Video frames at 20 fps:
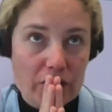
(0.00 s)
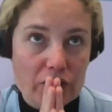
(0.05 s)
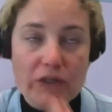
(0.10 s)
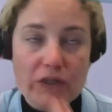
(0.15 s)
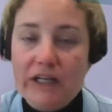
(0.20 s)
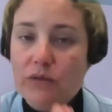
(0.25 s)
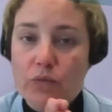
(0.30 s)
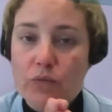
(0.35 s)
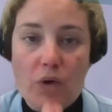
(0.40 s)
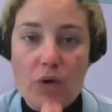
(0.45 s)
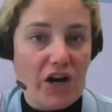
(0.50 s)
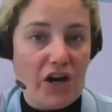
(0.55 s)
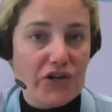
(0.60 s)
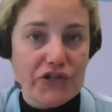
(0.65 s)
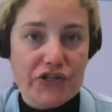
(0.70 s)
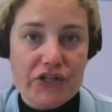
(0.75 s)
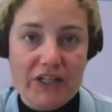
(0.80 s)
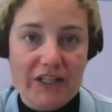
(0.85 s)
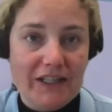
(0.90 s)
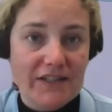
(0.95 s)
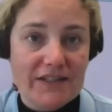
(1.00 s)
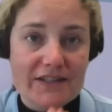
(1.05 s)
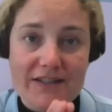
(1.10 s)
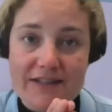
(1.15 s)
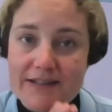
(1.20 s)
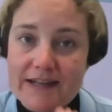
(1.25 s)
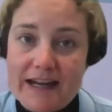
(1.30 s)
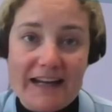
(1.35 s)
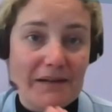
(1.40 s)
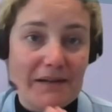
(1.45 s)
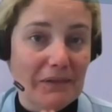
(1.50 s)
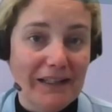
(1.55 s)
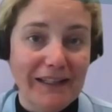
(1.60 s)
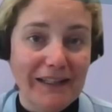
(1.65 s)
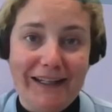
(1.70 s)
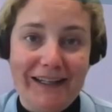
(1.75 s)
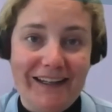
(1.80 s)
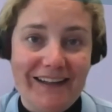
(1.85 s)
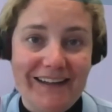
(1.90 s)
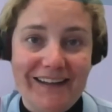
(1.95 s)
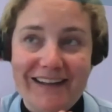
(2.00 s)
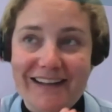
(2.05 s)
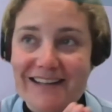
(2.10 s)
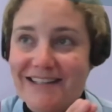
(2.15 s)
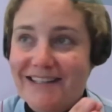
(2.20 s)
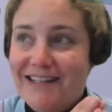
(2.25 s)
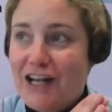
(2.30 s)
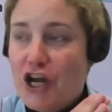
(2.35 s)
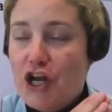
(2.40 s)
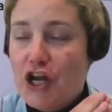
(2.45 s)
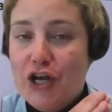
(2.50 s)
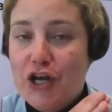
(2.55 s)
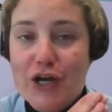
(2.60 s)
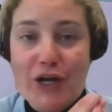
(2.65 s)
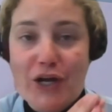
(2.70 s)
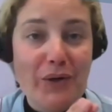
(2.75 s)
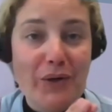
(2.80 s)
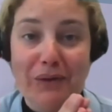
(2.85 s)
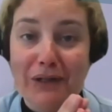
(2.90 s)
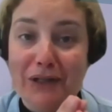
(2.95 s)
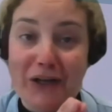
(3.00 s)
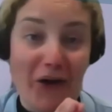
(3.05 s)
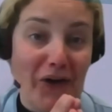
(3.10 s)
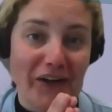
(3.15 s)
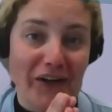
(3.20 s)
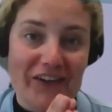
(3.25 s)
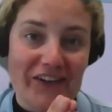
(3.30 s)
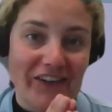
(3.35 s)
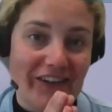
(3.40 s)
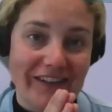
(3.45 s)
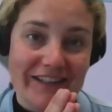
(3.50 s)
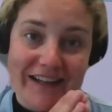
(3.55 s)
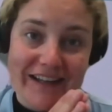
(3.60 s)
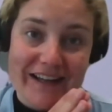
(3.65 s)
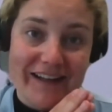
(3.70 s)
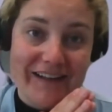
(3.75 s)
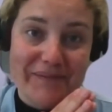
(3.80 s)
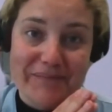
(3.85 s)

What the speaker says: Greenwashing and sustainability is no longer